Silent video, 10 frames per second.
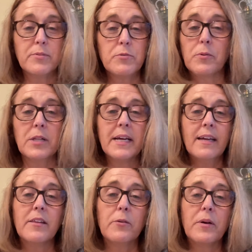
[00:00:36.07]
We're lucky
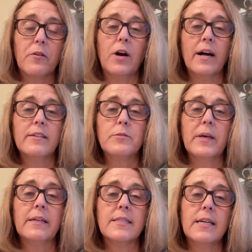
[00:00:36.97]
that with our eyes we
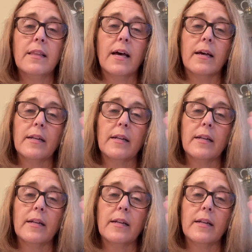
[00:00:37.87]
can see that.